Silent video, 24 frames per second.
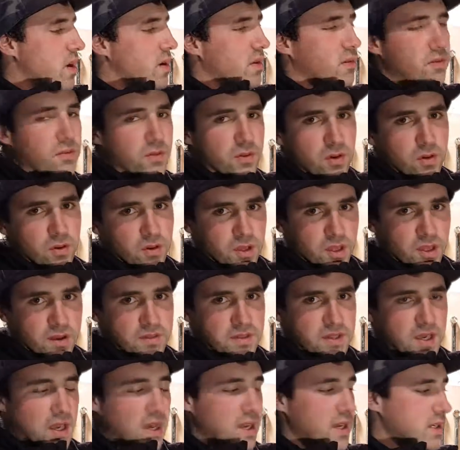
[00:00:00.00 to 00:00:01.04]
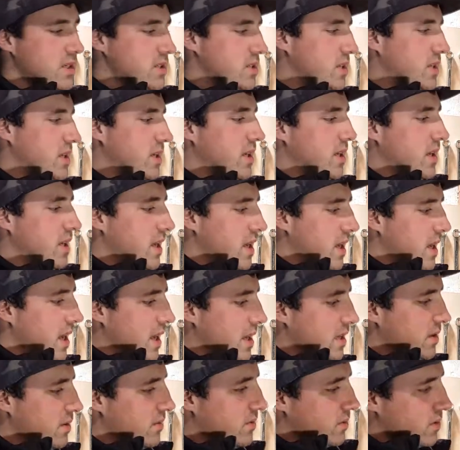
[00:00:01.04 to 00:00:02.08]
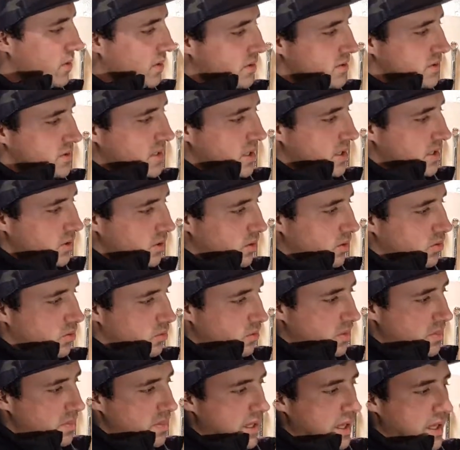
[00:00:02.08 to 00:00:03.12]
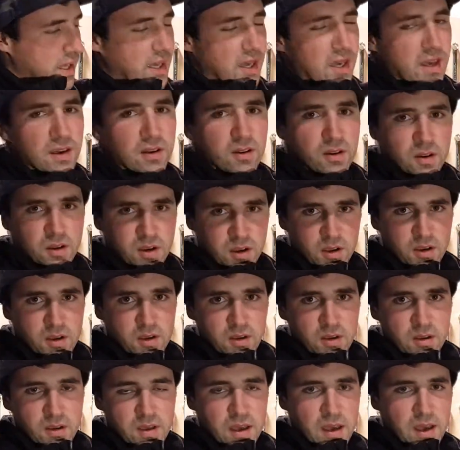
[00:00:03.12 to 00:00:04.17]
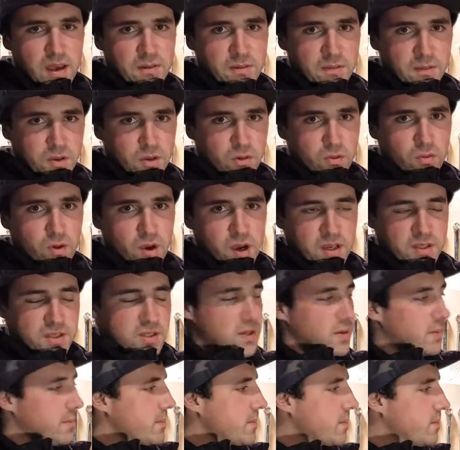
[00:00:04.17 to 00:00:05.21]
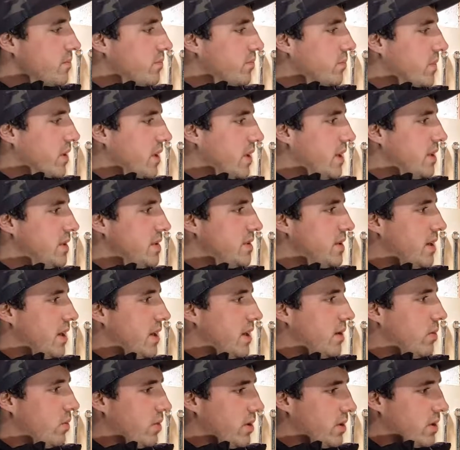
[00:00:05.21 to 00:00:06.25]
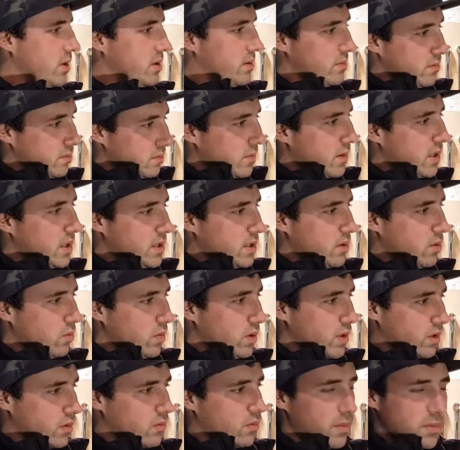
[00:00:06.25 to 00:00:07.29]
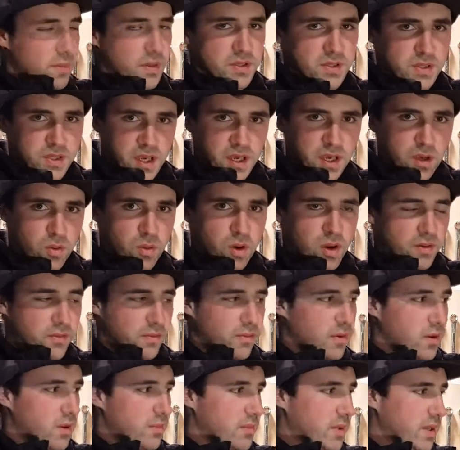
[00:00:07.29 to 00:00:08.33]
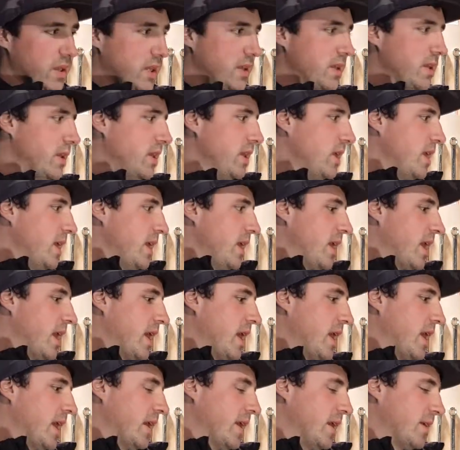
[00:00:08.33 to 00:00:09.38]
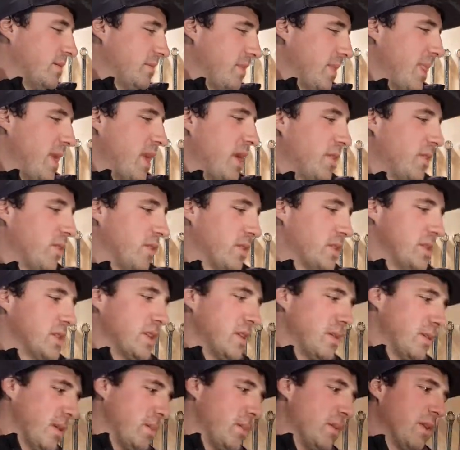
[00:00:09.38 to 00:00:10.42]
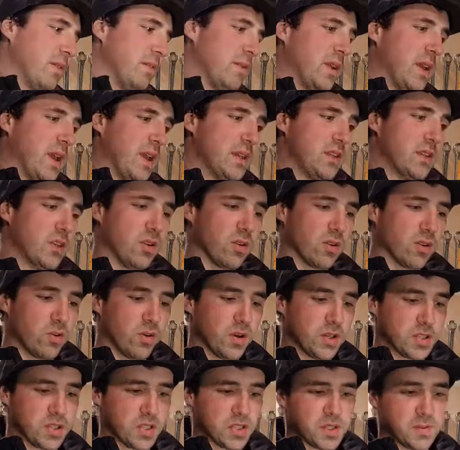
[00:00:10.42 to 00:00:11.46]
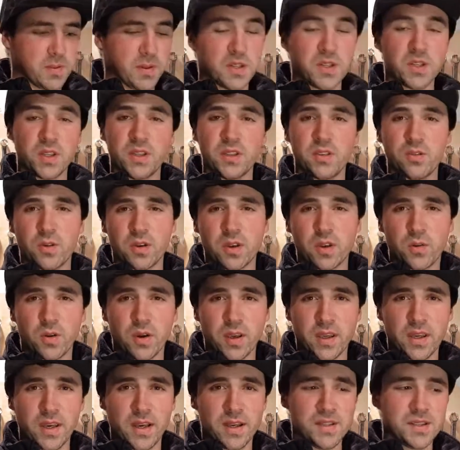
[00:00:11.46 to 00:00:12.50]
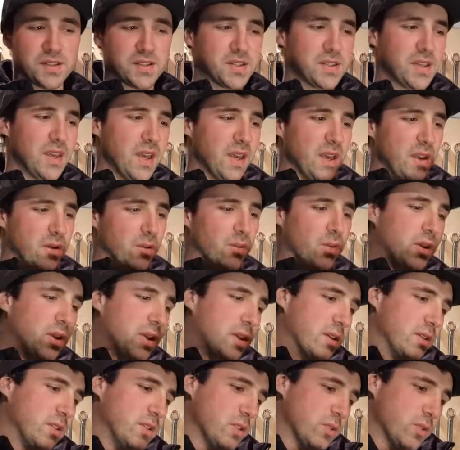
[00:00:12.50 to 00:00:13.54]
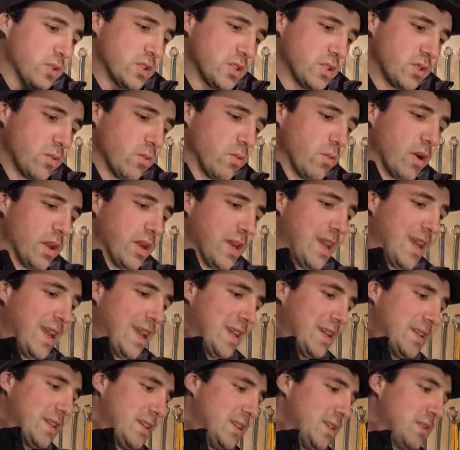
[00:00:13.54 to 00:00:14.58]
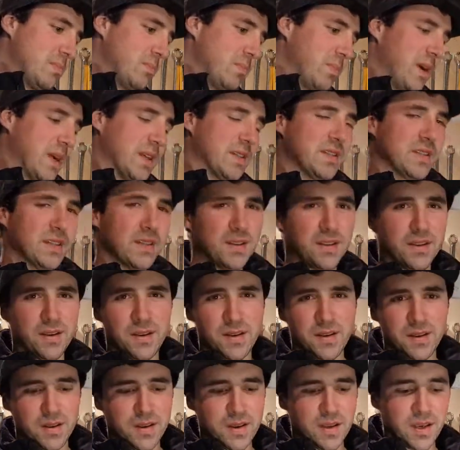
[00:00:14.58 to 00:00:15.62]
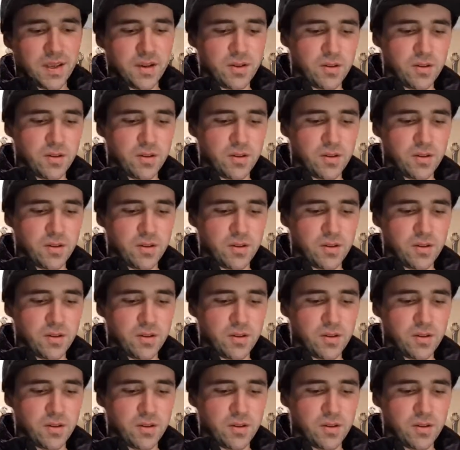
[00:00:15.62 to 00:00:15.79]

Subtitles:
for your left hand, and you've got your grip here for your right, and you want to grip it quite firmly. Now there is a bit of an age-old question, especially doing quick cuts where you could do it one-handed, but in